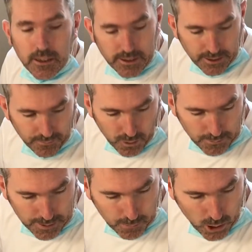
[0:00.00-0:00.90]
Then from
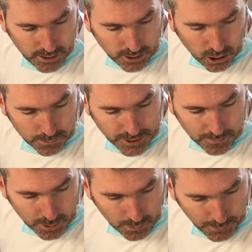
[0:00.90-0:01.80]
that boiler cupboard, I'm
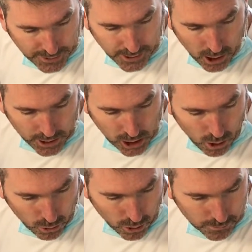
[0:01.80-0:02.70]
going to pick the hot and
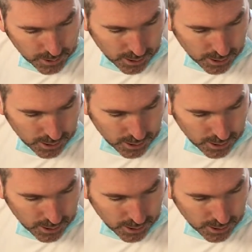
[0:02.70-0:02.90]
cold up.